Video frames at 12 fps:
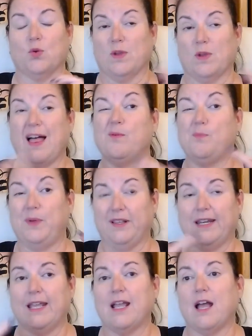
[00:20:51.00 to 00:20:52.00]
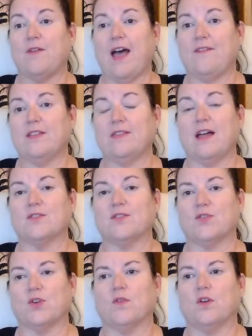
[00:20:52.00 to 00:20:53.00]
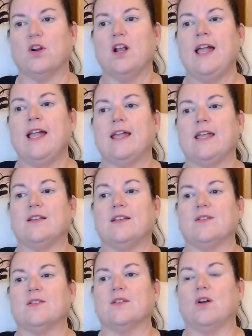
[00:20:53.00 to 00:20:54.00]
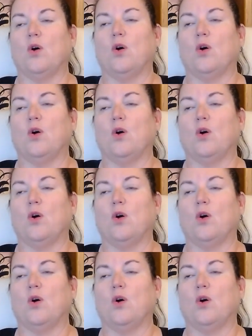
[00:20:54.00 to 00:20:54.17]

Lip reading: reliability of having that server is,